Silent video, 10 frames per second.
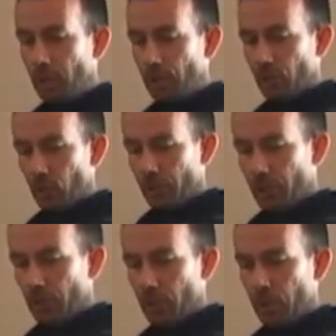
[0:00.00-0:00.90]
So I'm going
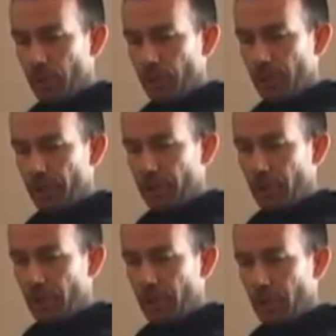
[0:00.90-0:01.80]
to use this
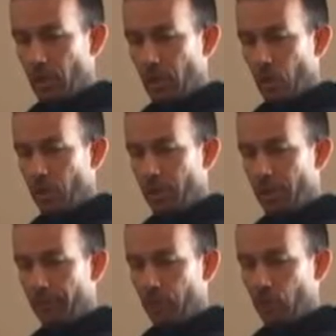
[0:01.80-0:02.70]

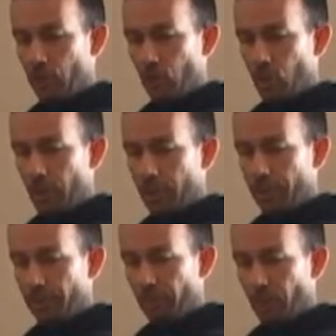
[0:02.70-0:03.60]
herb-infused
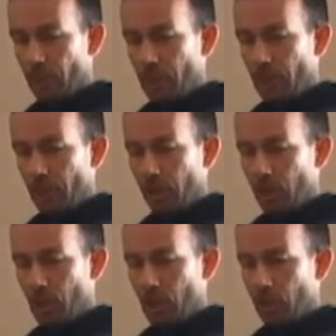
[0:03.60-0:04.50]
oil
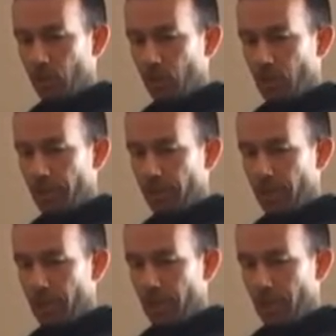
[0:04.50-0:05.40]
along with
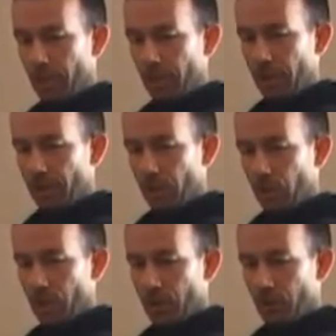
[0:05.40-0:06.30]
the
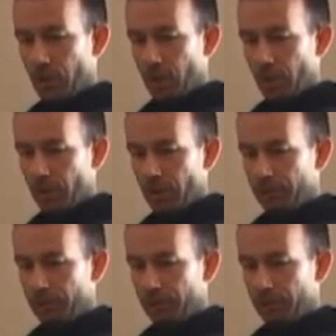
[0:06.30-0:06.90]
sun-dried tomatoes.